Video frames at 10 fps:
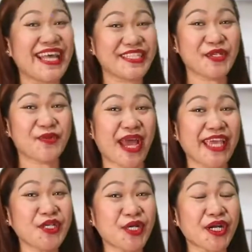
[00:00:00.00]
As a
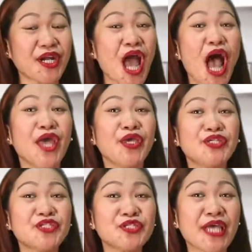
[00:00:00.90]
writer,
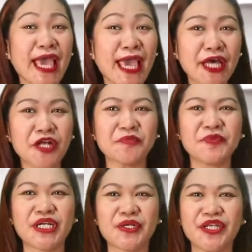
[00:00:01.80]
you should
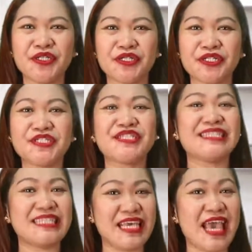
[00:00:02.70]
help the readers
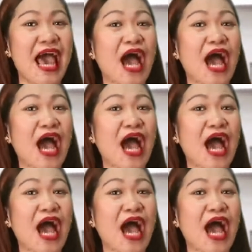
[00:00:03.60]
see